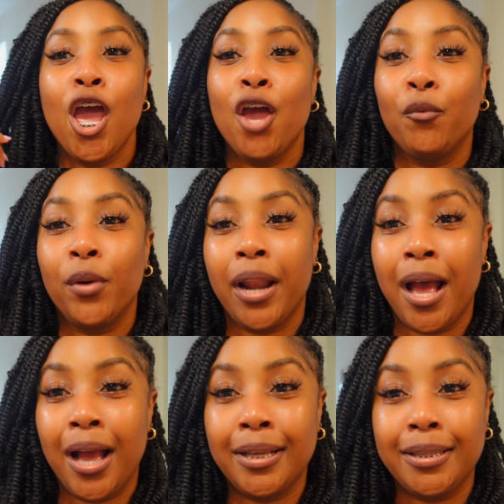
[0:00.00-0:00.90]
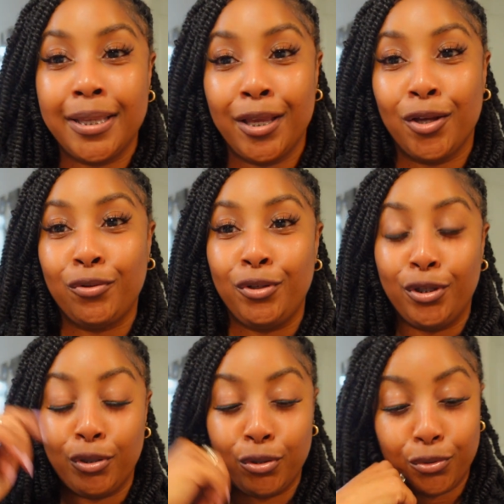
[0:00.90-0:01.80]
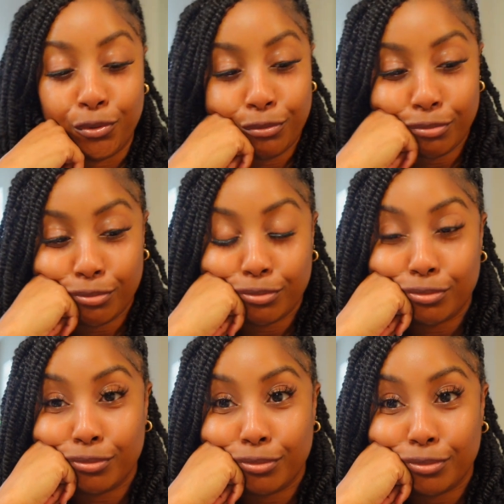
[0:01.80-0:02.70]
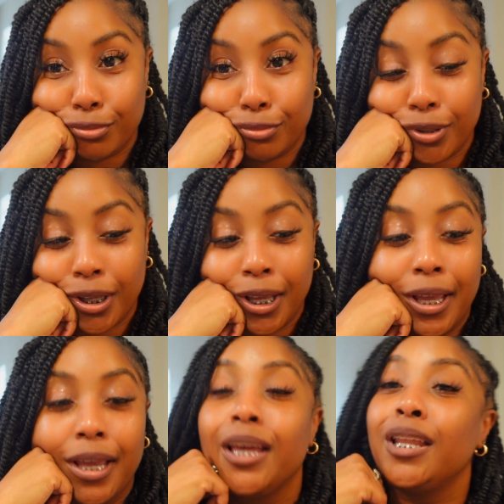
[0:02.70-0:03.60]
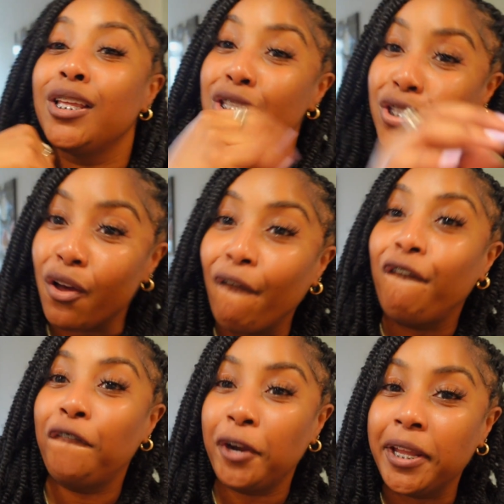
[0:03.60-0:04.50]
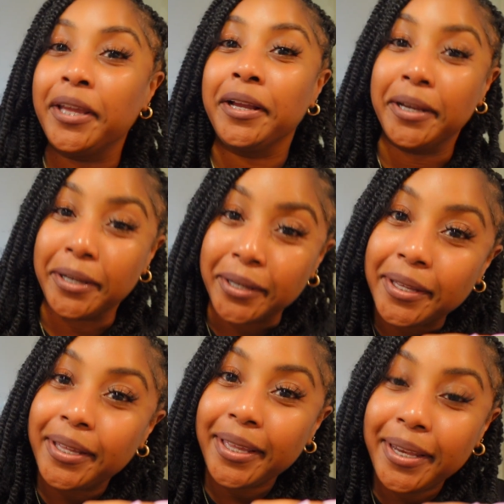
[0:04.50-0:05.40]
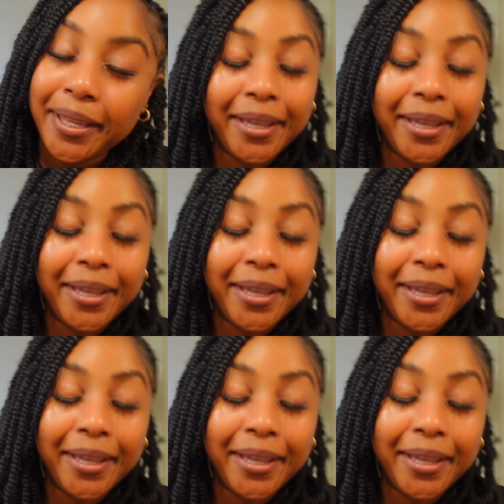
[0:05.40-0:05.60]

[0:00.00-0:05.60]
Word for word: and when I tell you, it is so freaking good.